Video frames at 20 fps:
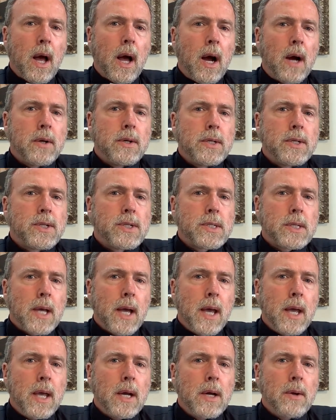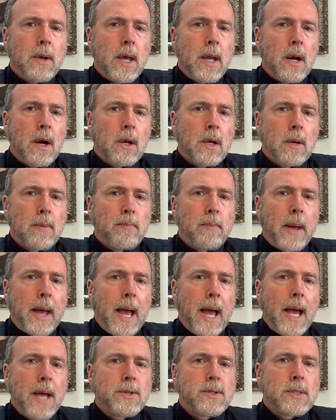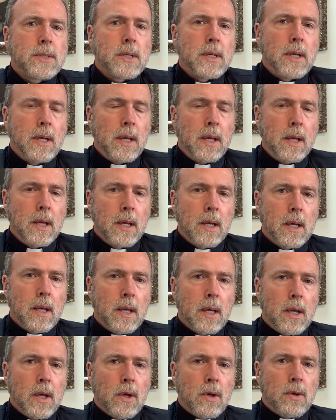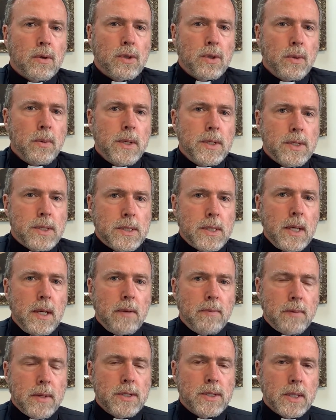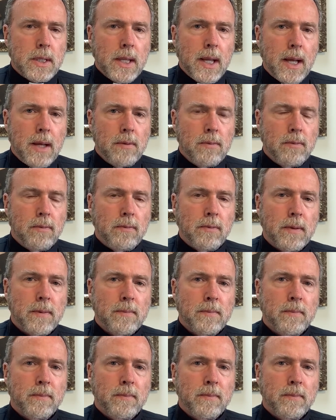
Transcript: our desire and our capacity to receive this love.